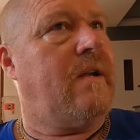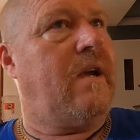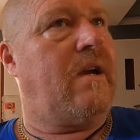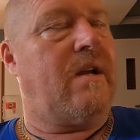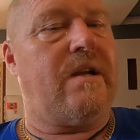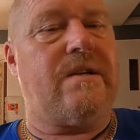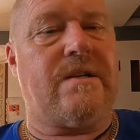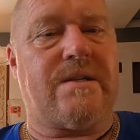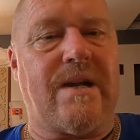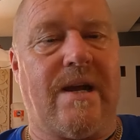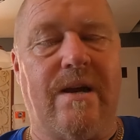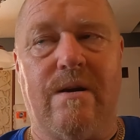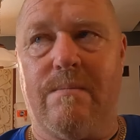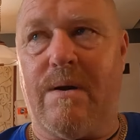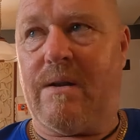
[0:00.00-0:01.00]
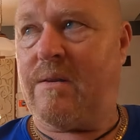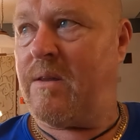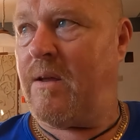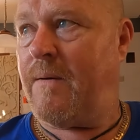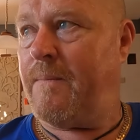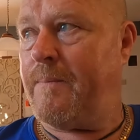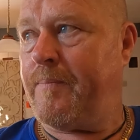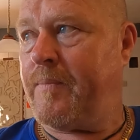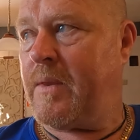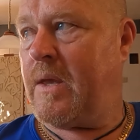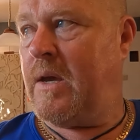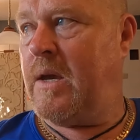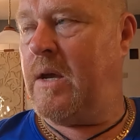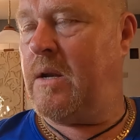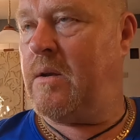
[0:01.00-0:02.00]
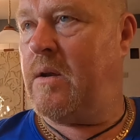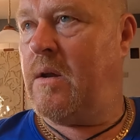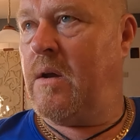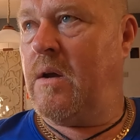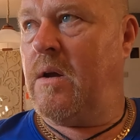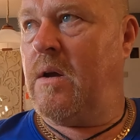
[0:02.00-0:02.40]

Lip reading: You could easily stay here a month. And,